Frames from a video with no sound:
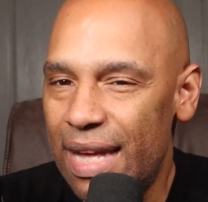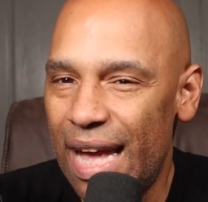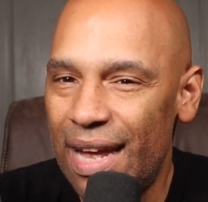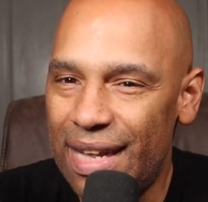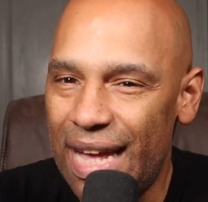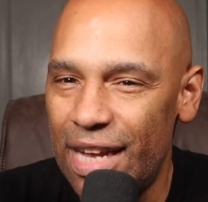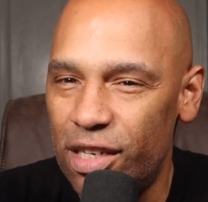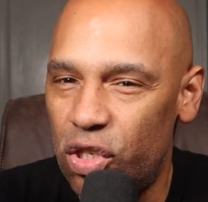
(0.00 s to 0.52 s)
in
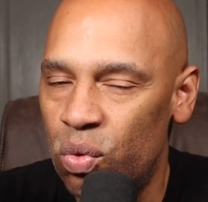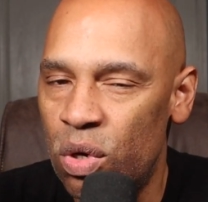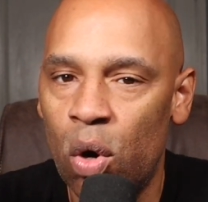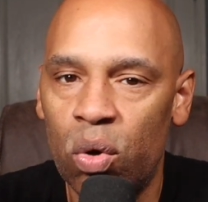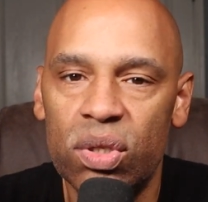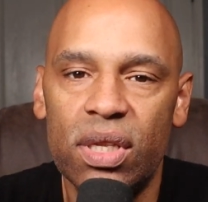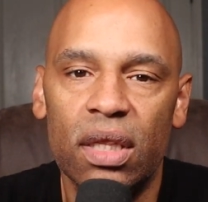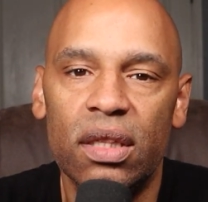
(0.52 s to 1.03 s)
case you
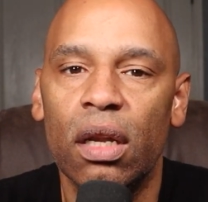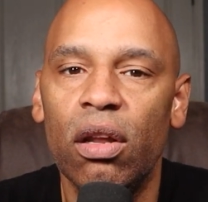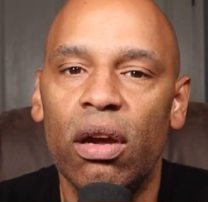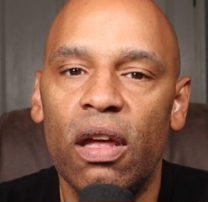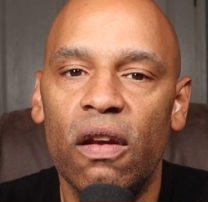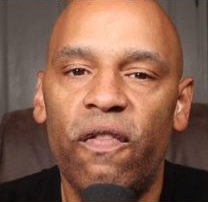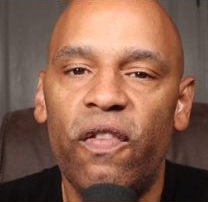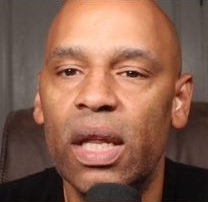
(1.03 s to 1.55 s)
notice that the
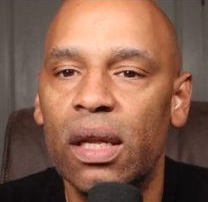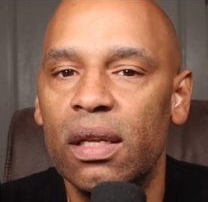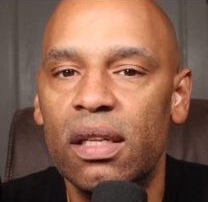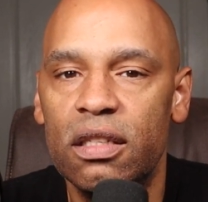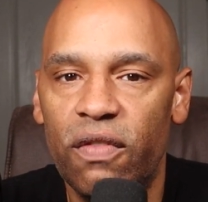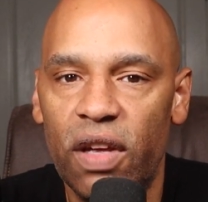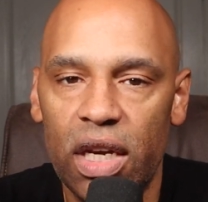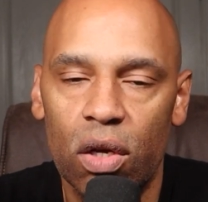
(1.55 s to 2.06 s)
look and feel of
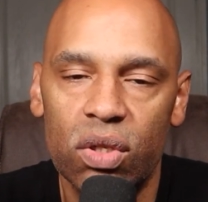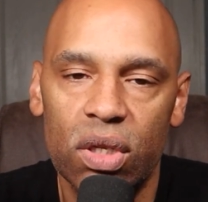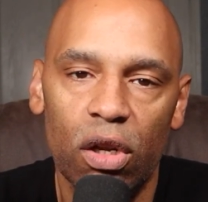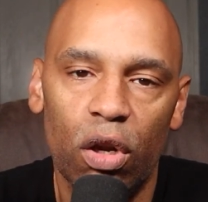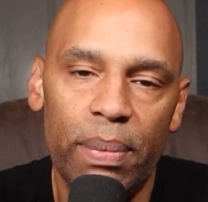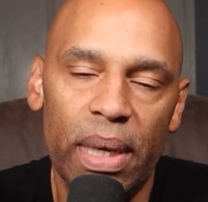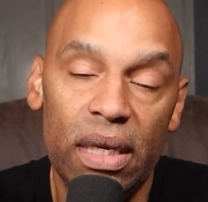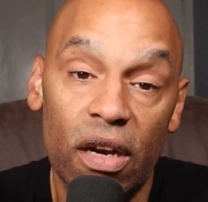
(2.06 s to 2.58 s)
this video is a
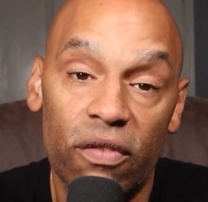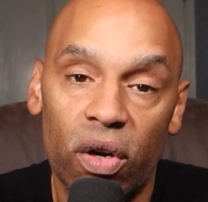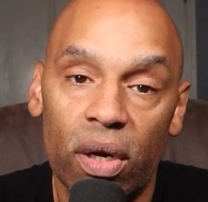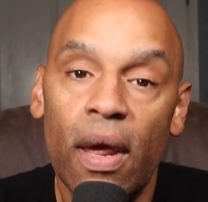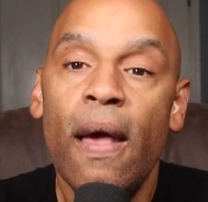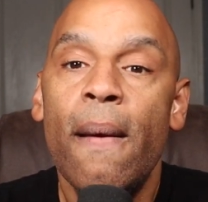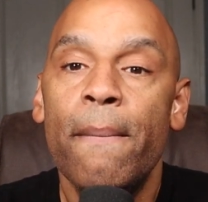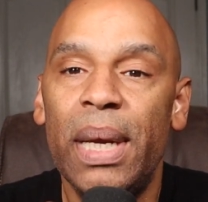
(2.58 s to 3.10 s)
little bit
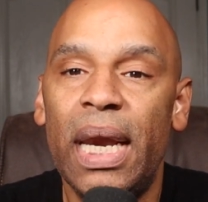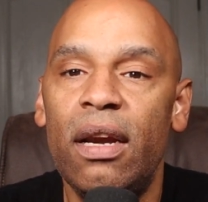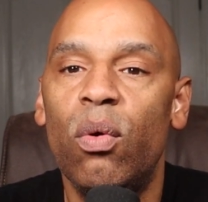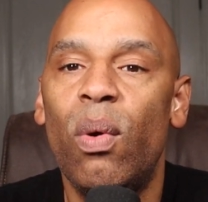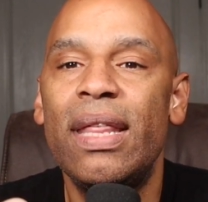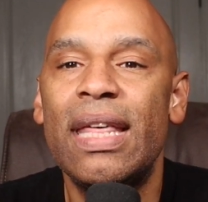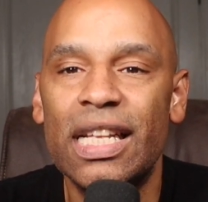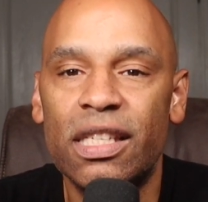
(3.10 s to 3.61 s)
different. But
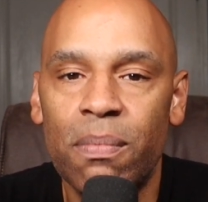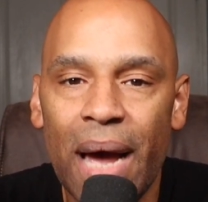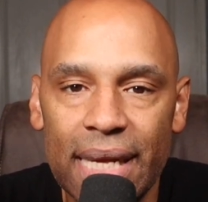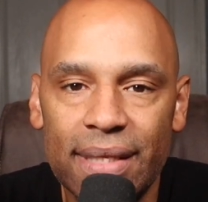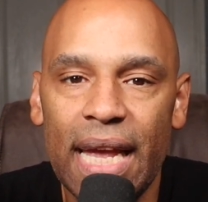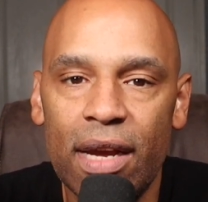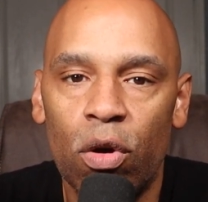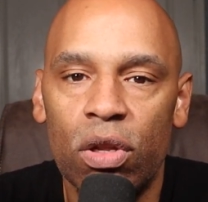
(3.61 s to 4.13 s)
anyway, that's my
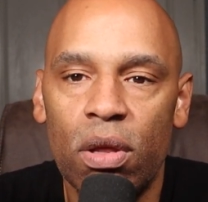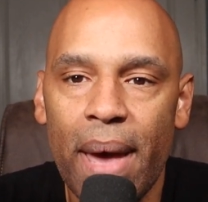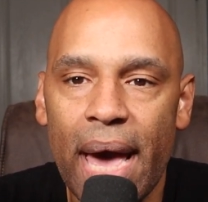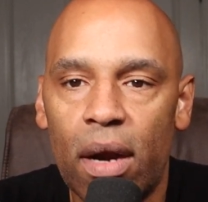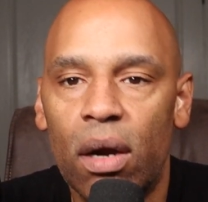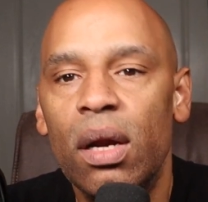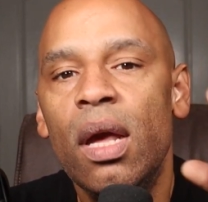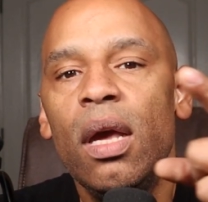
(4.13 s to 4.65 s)
take on the
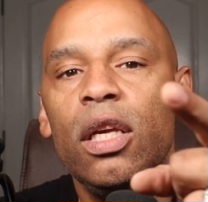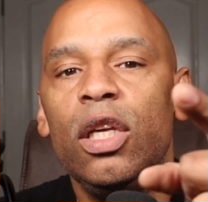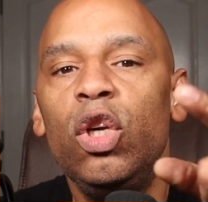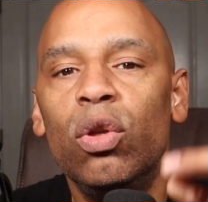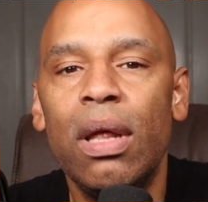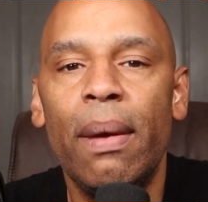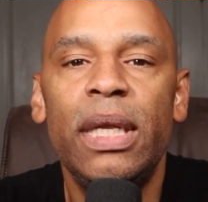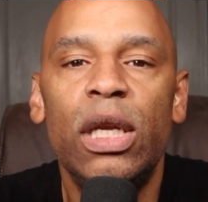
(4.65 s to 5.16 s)
matter.
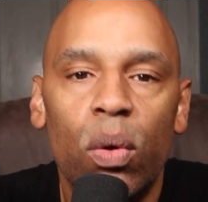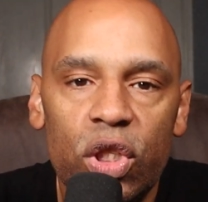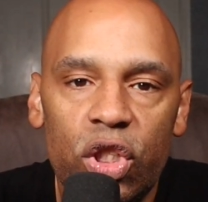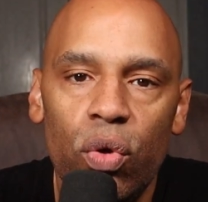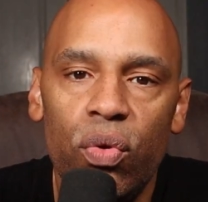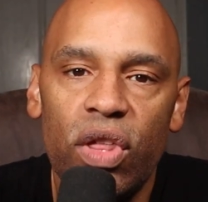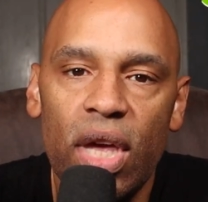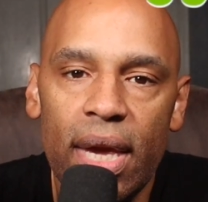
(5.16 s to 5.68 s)
You let me know what
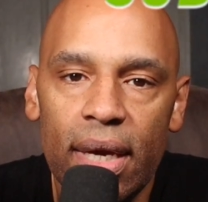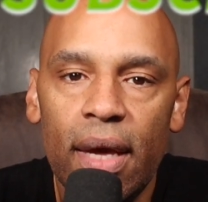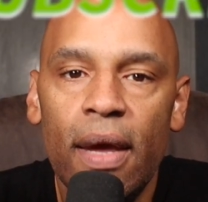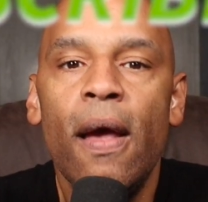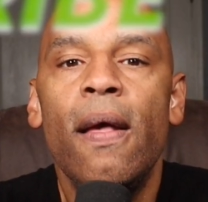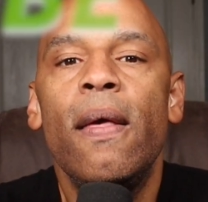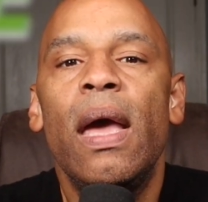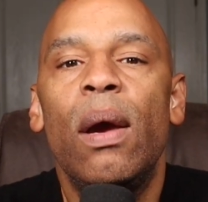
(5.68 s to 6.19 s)
you think.
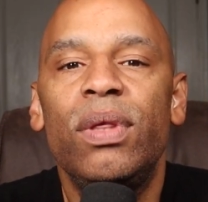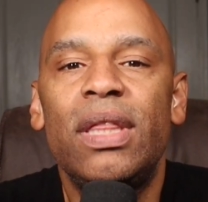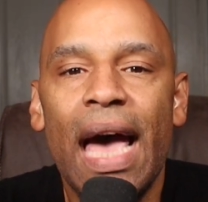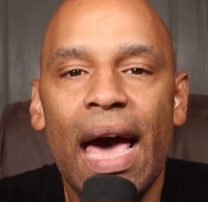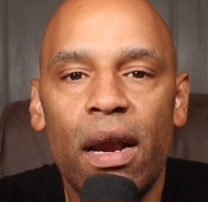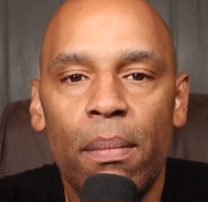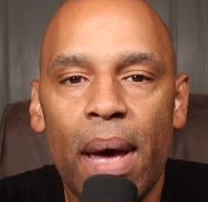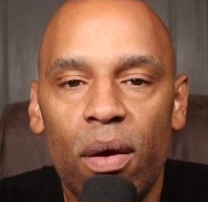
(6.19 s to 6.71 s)
And with
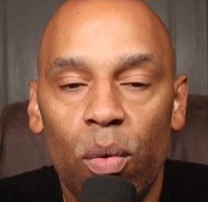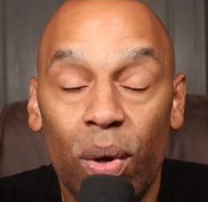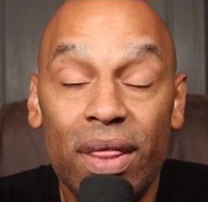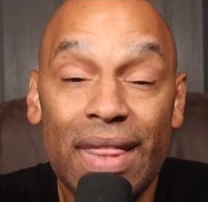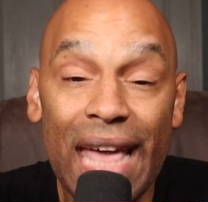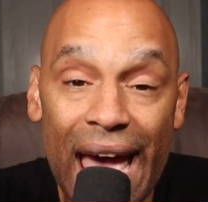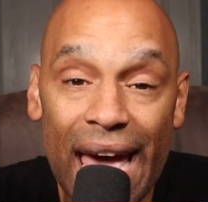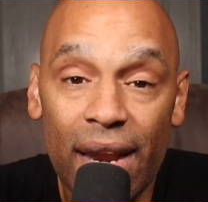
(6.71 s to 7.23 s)
that, I'm,
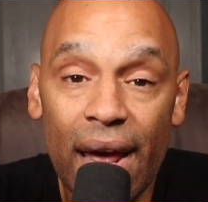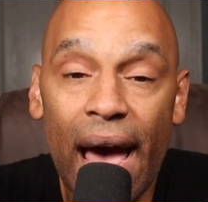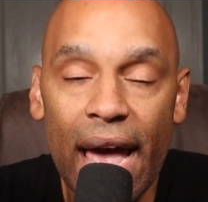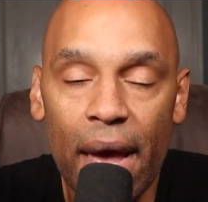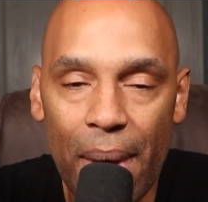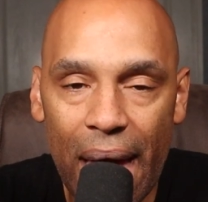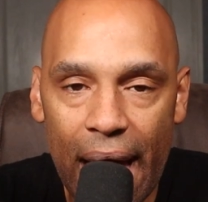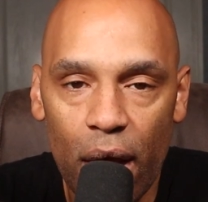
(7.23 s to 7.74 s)
with that, I
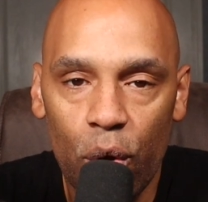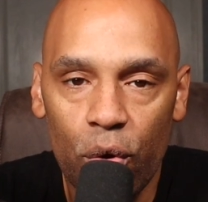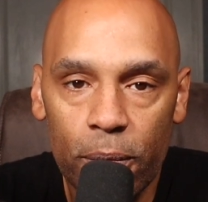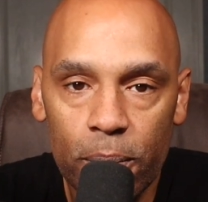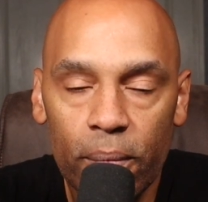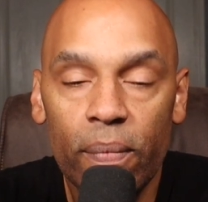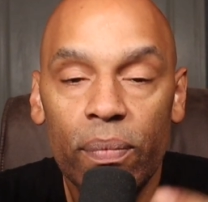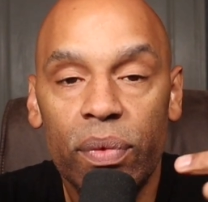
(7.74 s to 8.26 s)
am out.
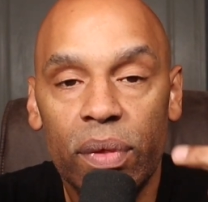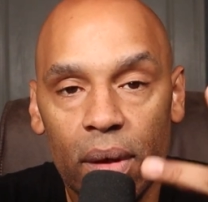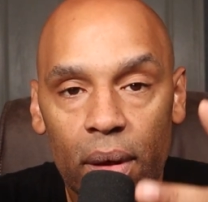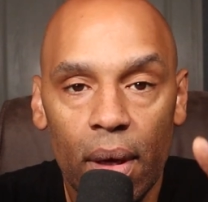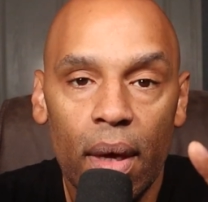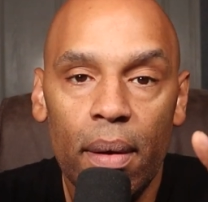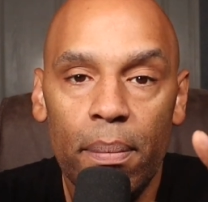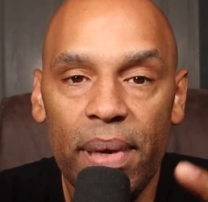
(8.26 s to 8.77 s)

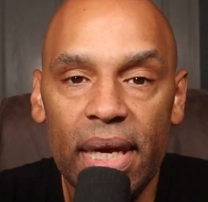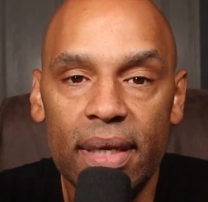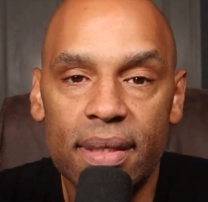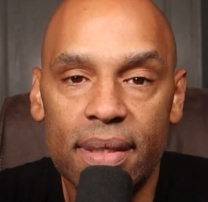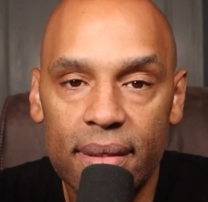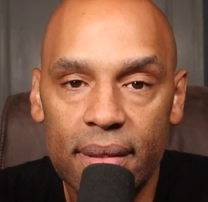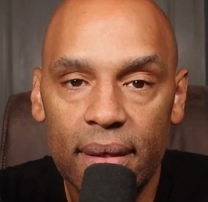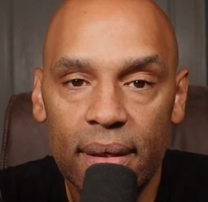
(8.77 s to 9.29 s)

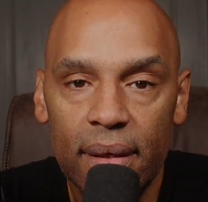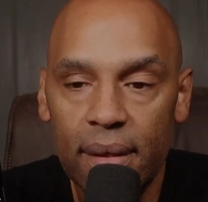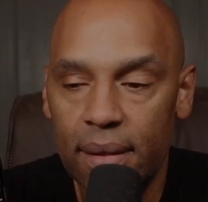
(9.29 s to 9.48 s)
Peace.